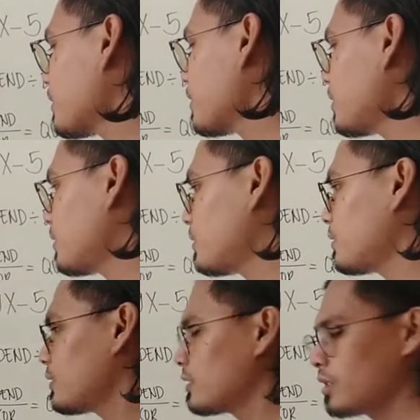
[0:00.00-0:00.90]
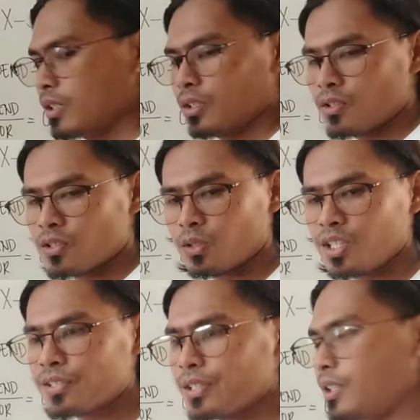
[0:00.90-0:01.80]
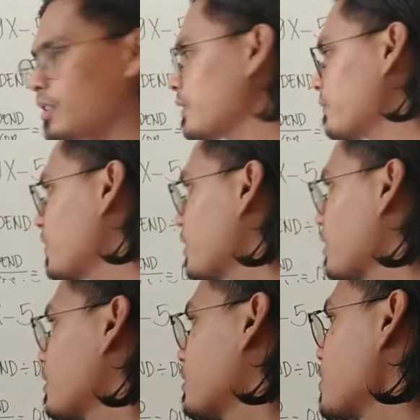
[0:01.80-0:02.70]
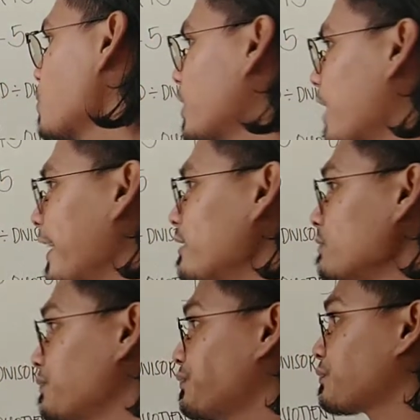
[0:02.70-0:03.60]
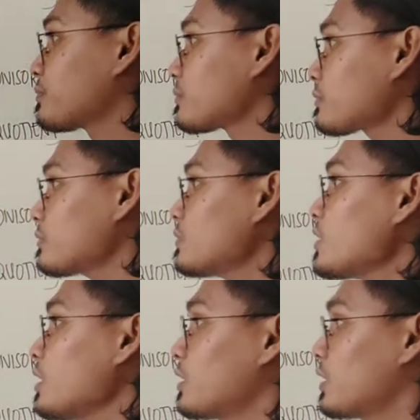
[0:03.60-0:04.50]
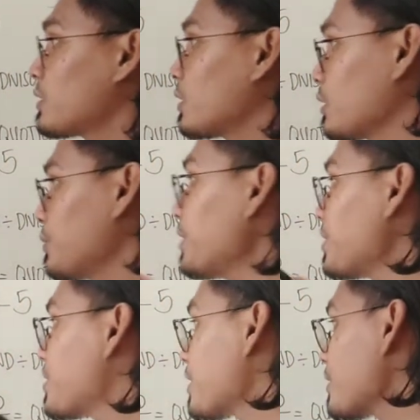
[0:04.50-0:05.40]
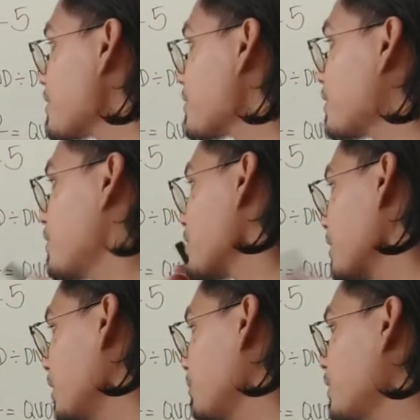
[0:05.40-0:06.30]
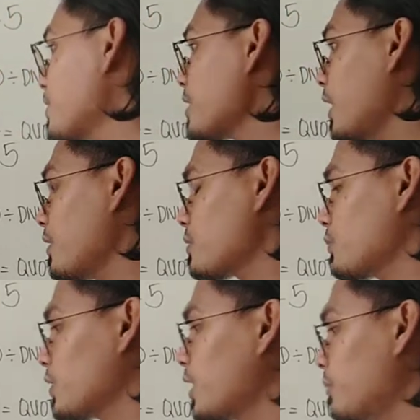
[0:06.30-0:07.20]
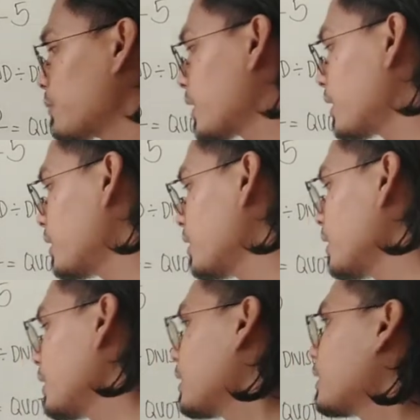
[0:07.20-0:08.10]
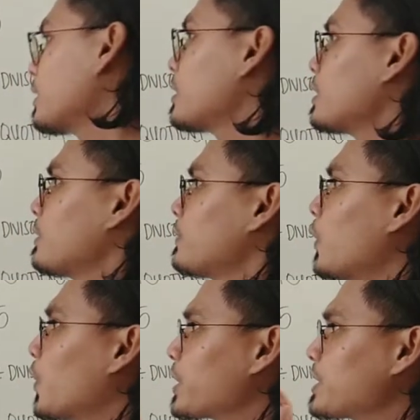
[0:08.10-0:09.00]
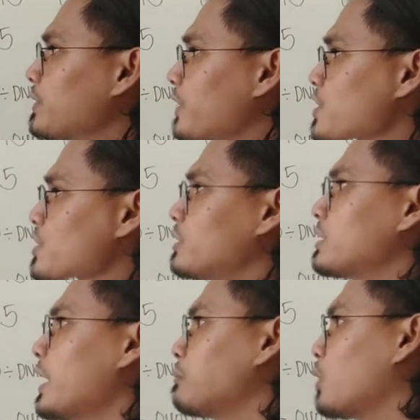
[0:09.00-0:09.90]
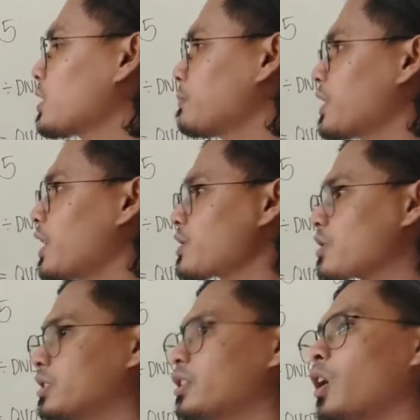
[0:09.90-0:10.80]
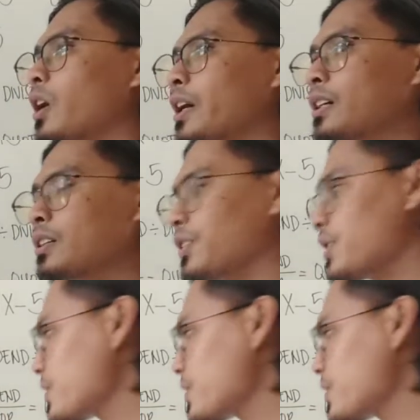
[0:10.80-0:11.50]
So, so easy. So again, the rule of integers concerning with the signs of your number for division and multiplication are the